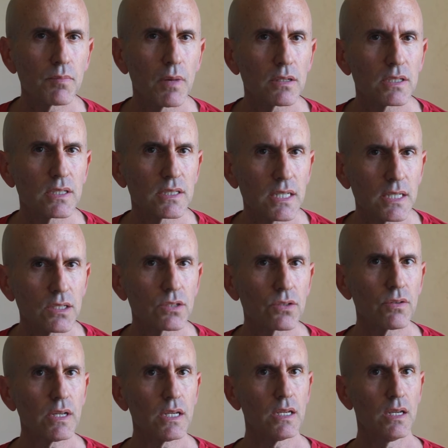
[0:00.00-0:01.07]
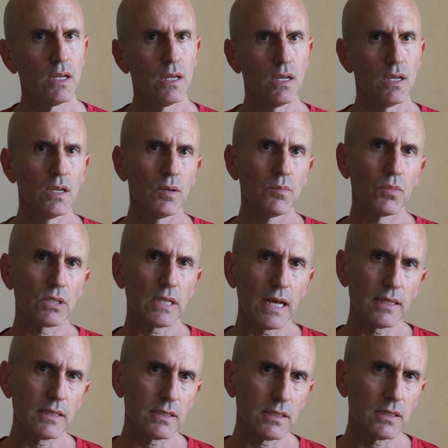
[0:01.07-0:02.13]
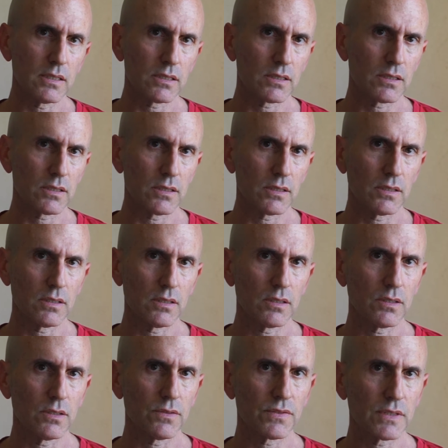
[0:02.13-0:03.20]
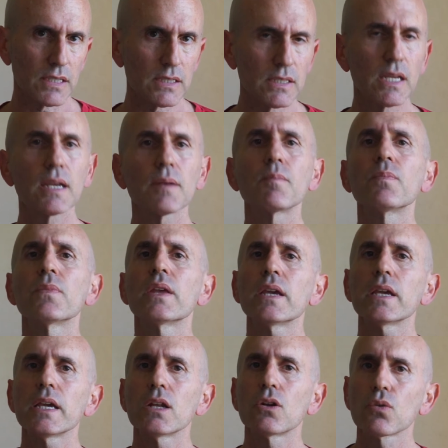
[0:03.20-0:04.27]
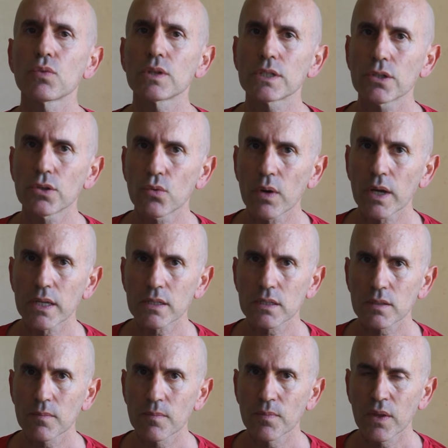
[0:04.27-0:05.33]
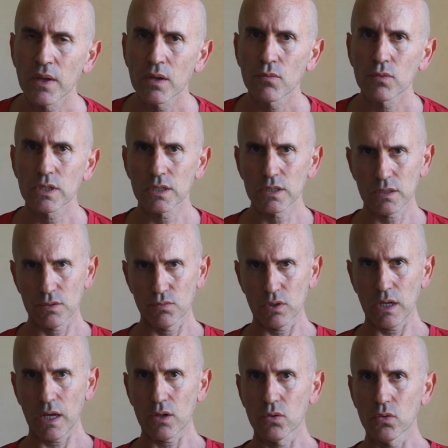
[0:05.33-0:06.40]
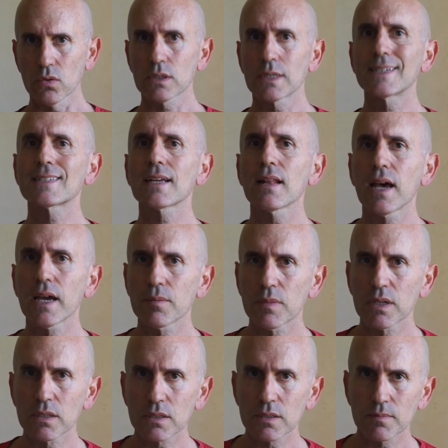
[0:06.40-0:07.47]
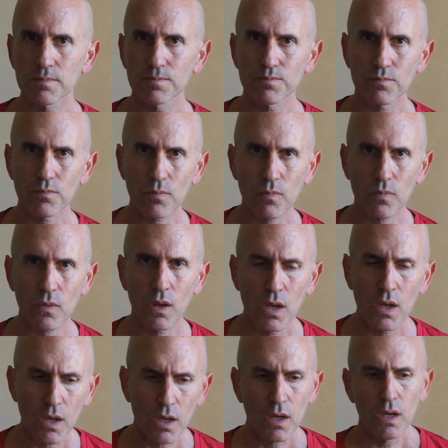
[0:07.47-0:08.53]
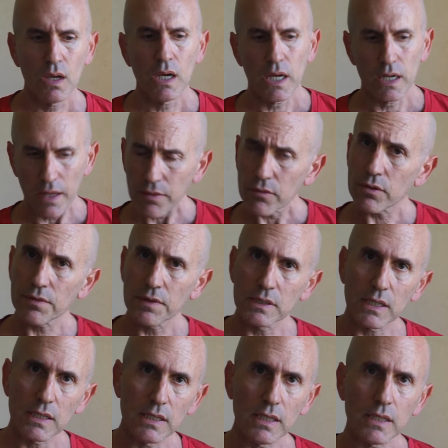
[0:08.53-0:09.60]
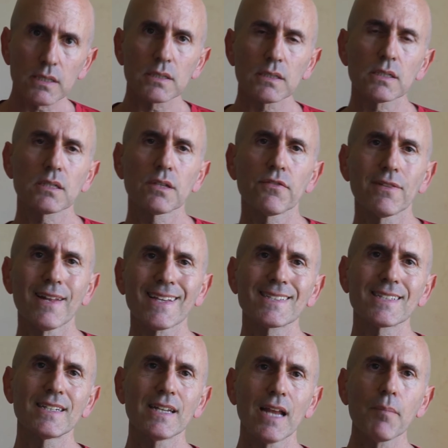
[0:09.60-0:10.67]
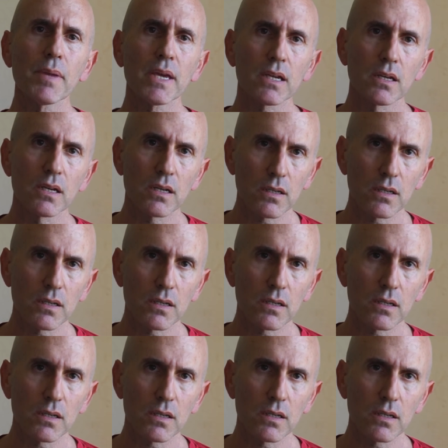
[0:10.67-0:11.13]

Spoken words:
multisensory modalities of sensing in always new ways, which is what I call disalignments. Another of the techniques is the flexonomic